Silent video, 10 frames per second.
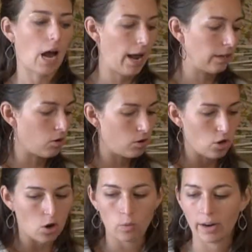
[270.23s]
I
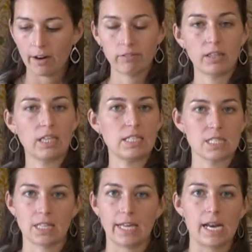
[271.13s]
know where everything
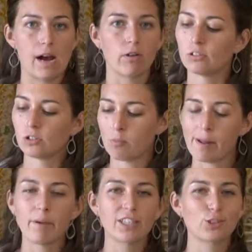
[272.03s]
is laid out. So
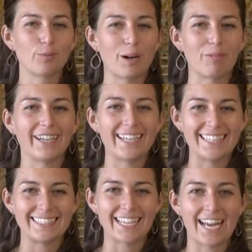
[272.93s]
my muscle memory
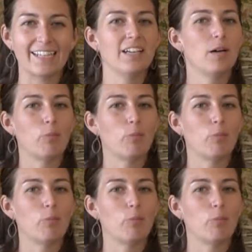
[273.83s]
is set.